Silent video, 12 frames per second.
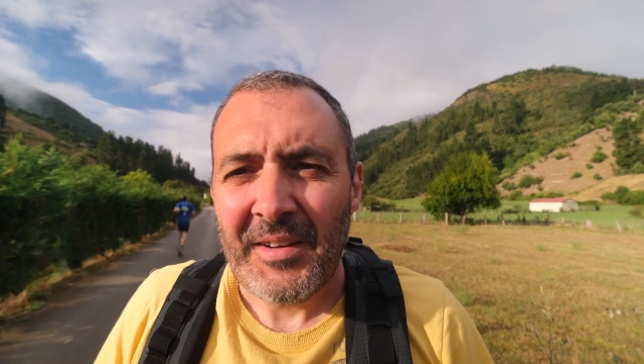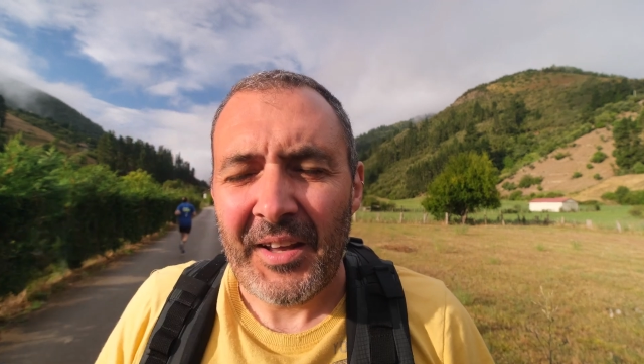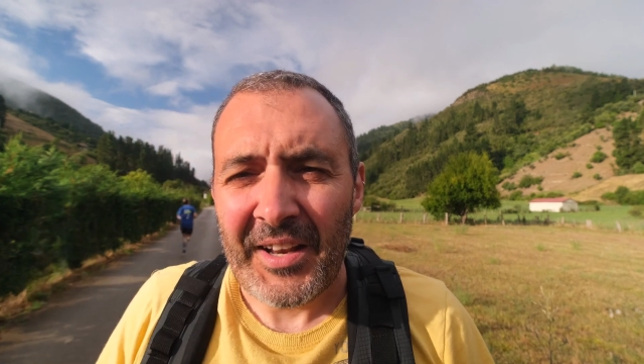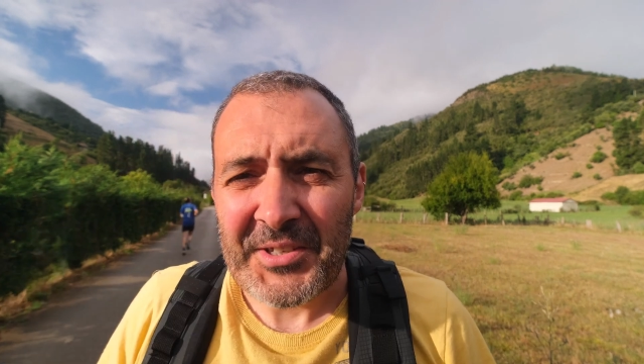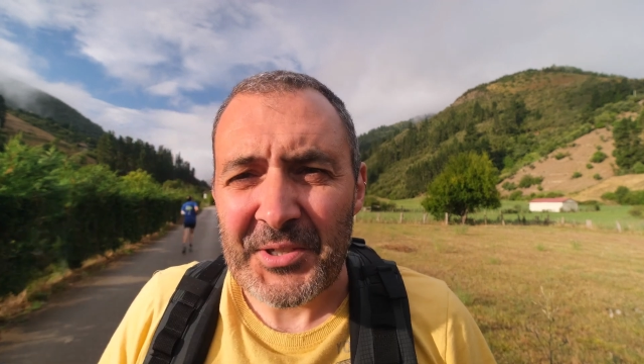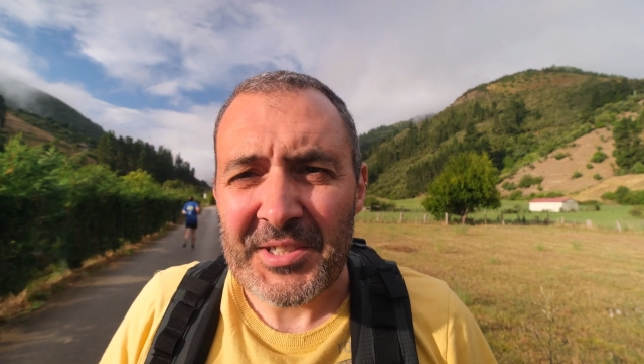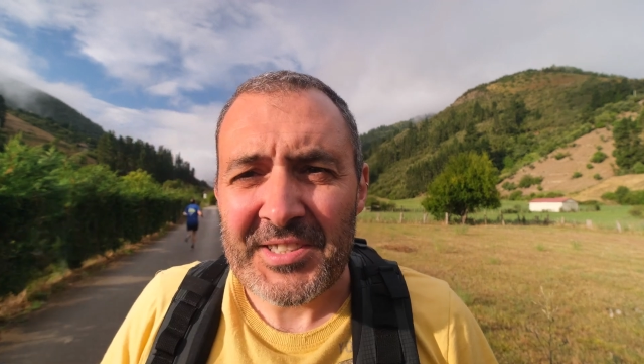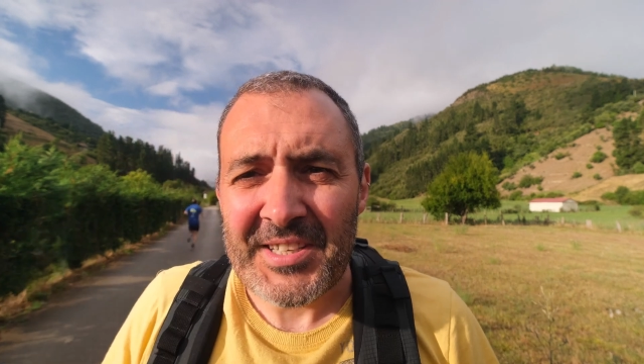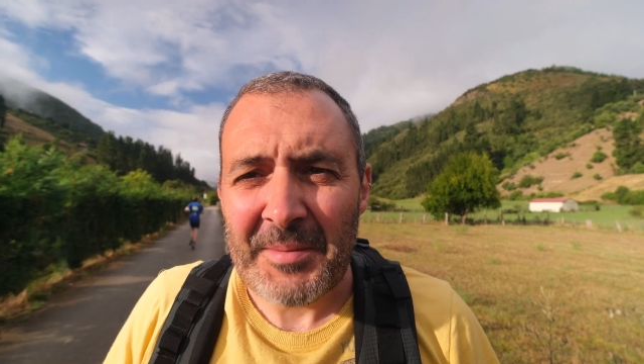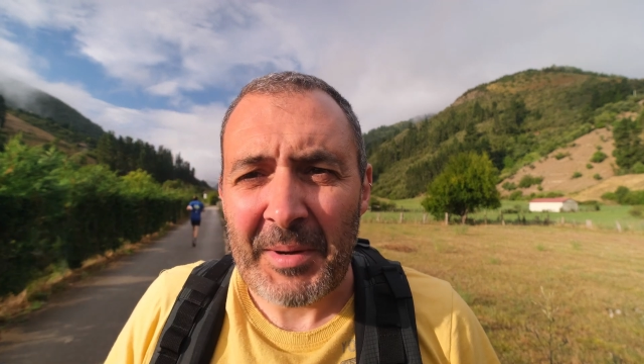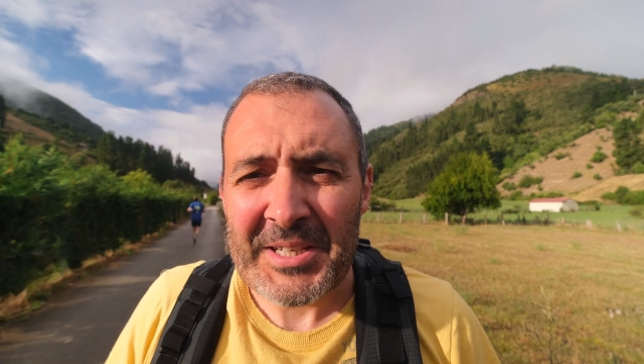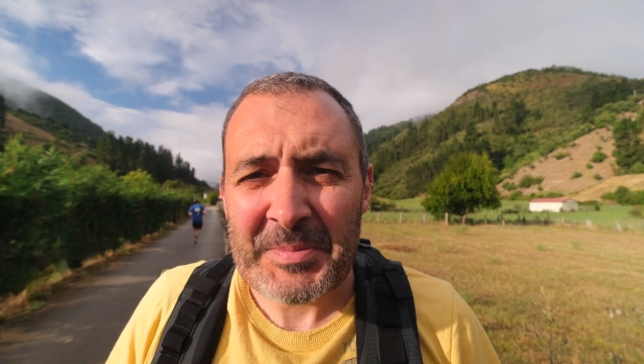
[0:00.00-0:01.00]
And as you can
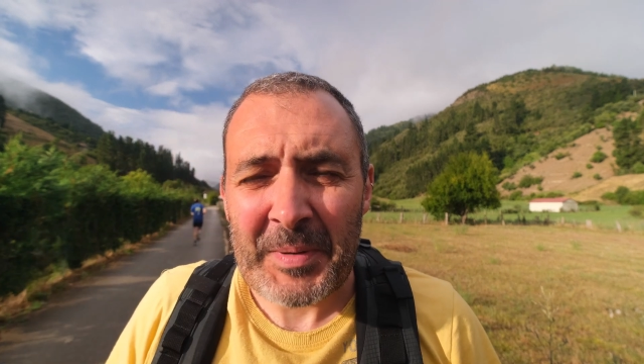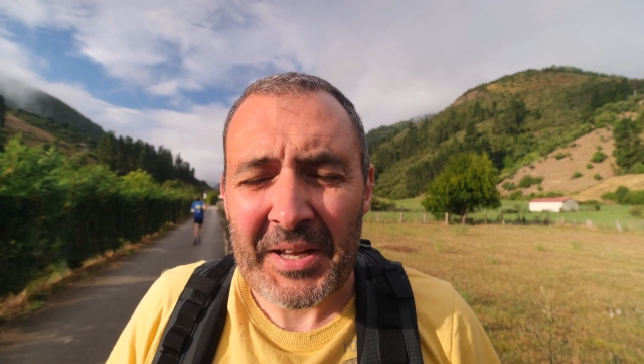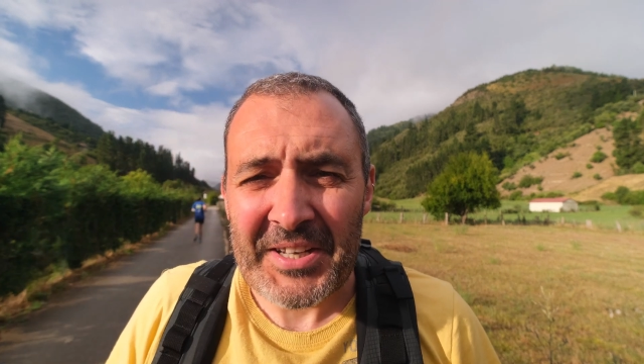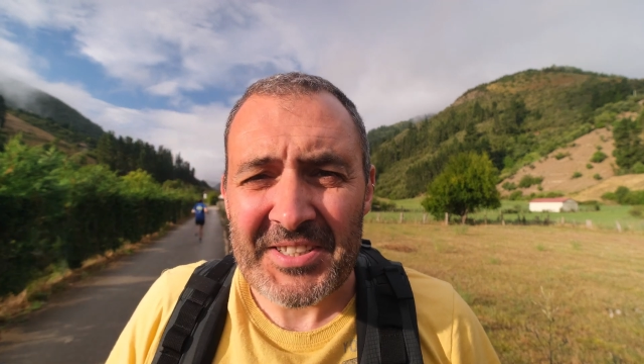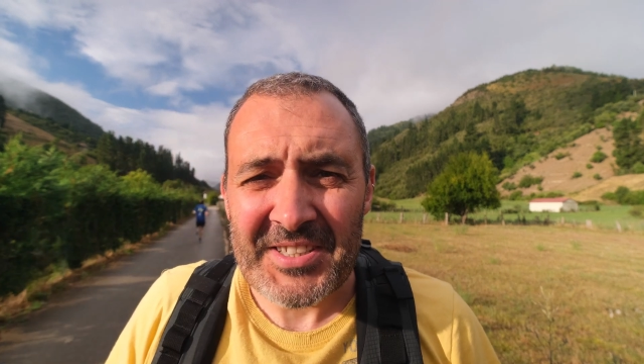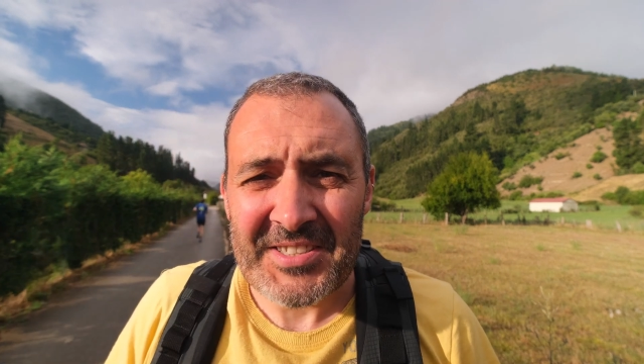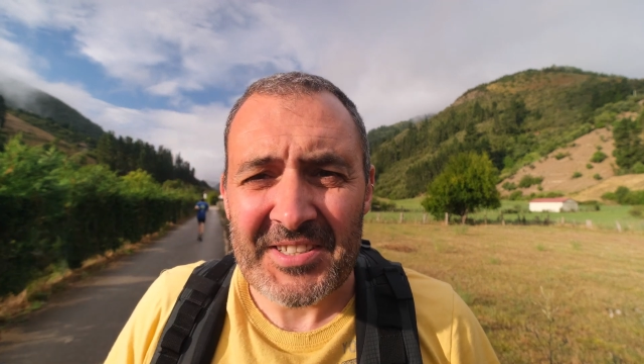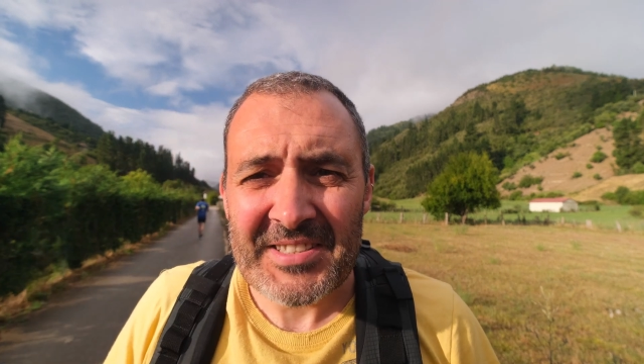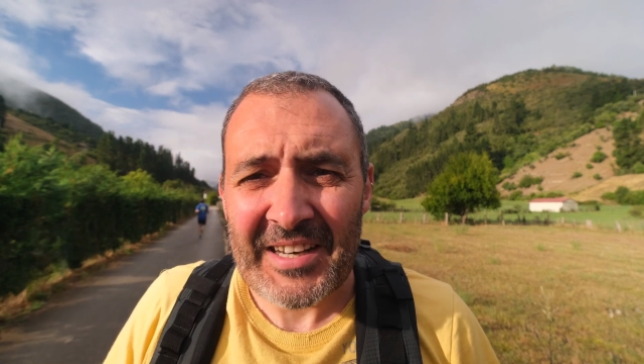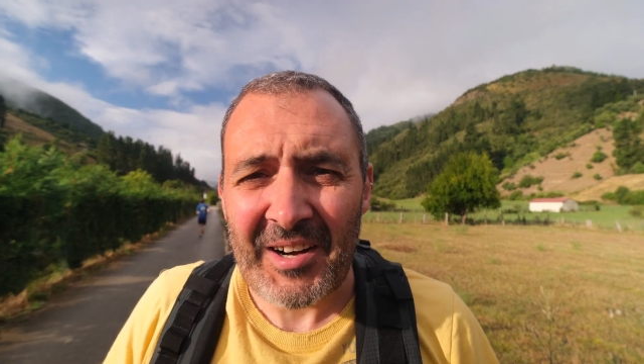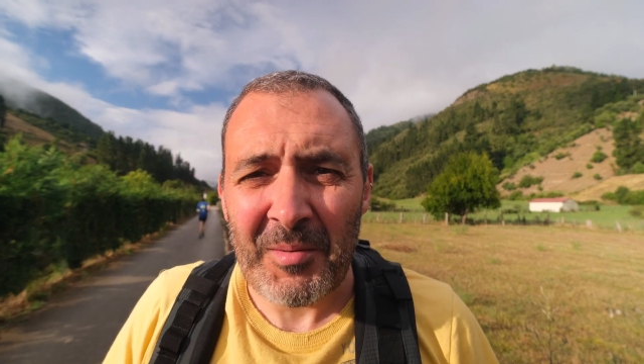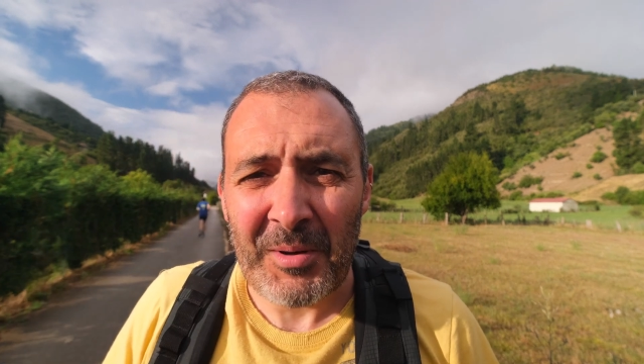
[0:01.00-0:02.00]
see, my Spanish is as
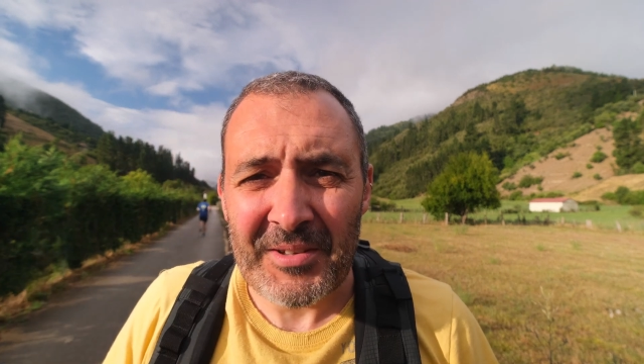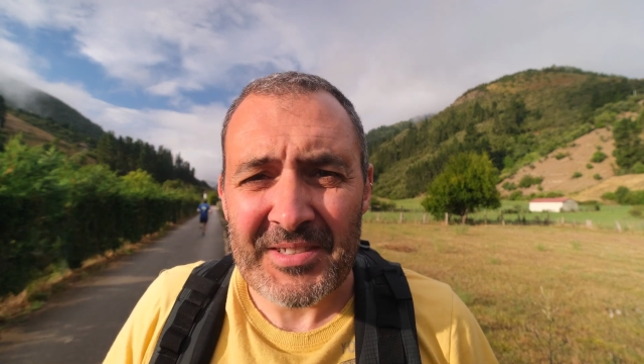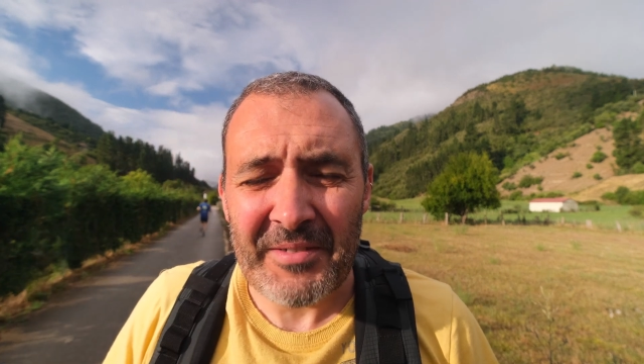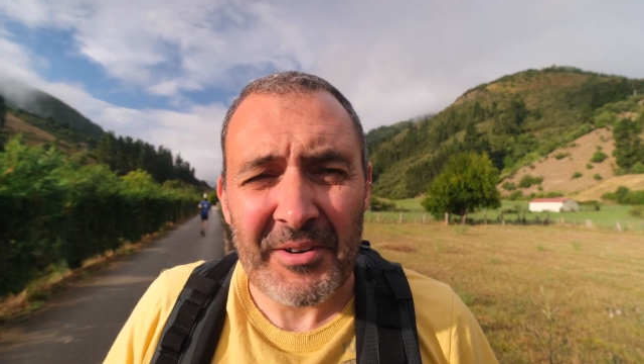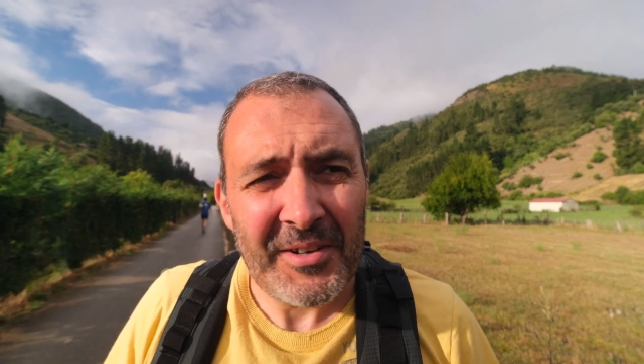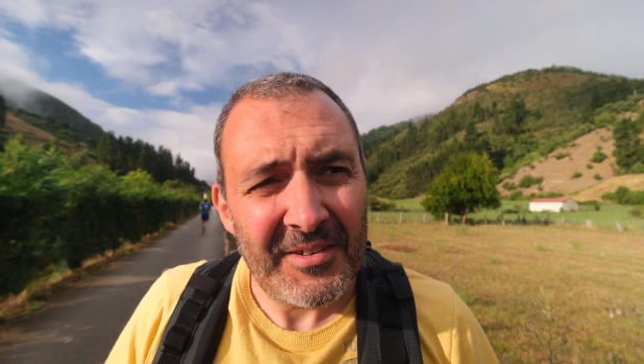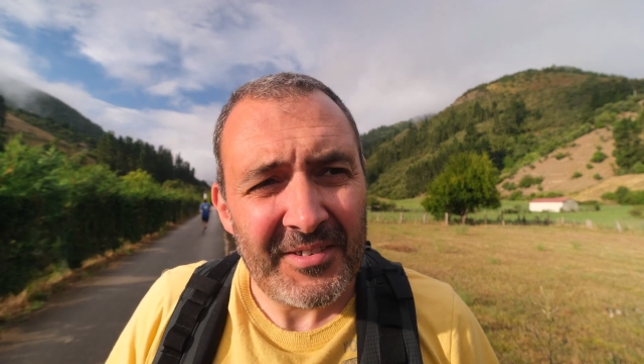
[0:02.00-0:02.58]
terrible as ever.